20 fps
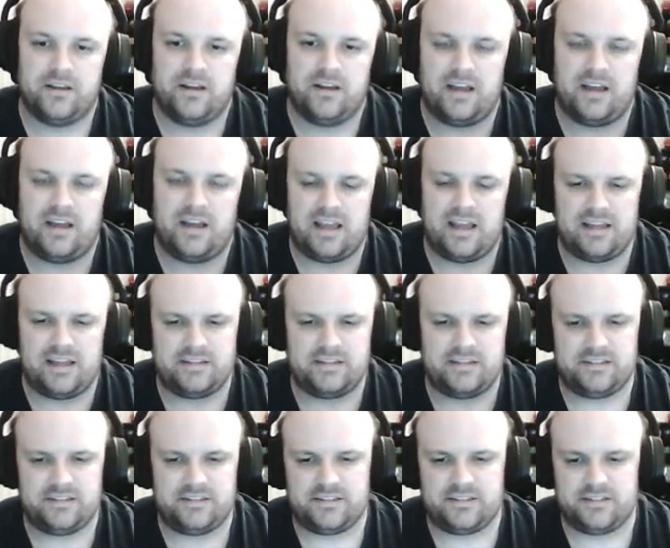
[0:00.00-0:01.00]

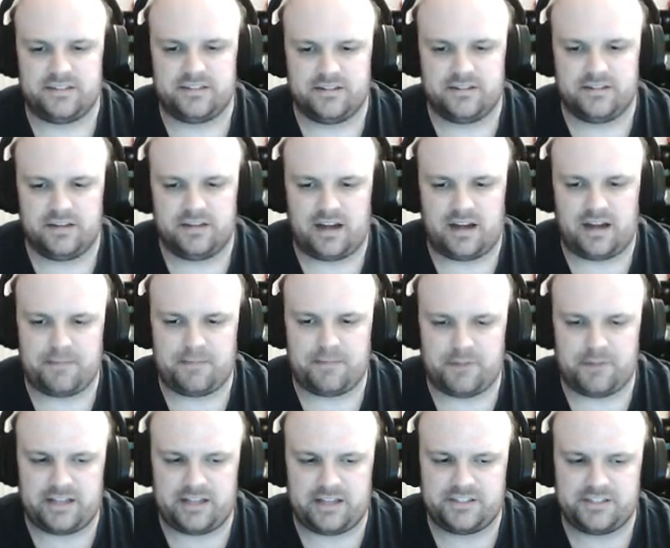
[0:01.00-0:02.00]
And I
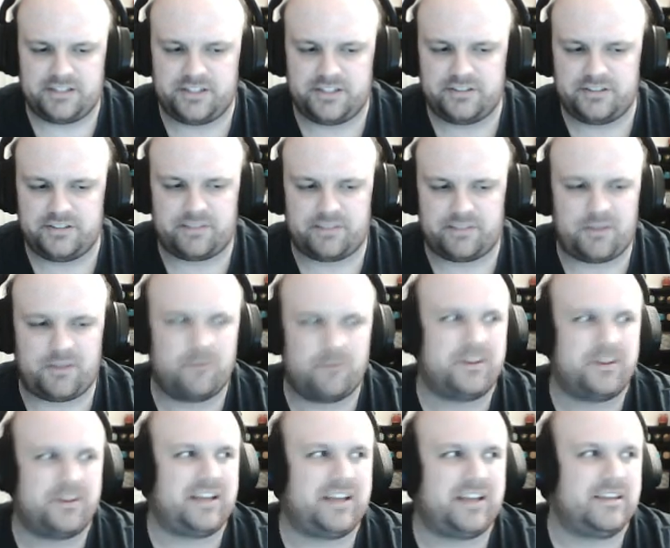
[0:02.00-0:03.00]
plan to do something where
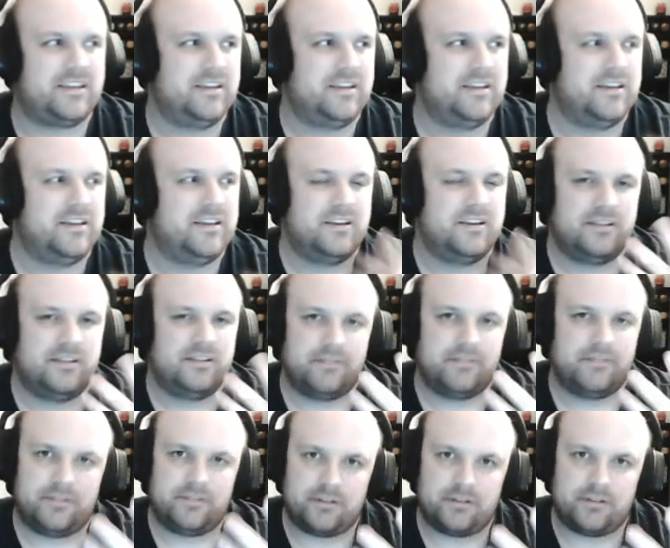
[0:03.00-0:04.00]
like
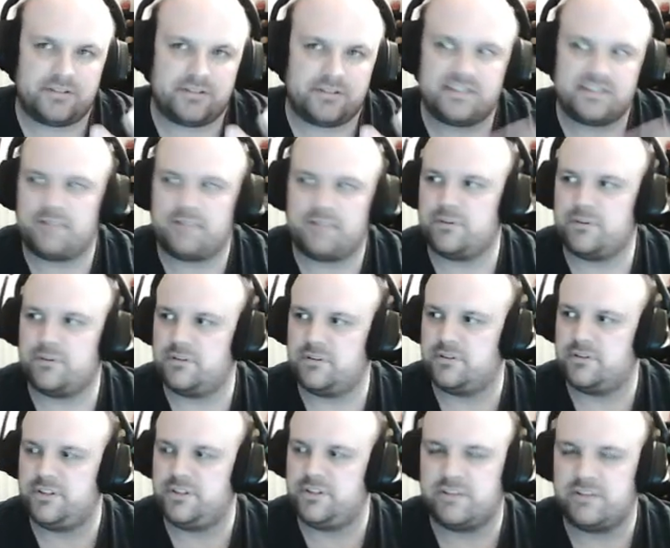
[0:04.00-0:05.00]

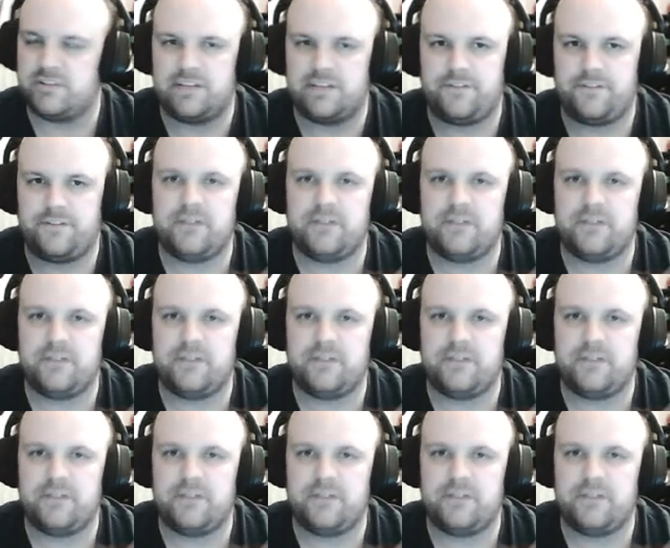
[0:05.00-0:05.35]
you'll get a few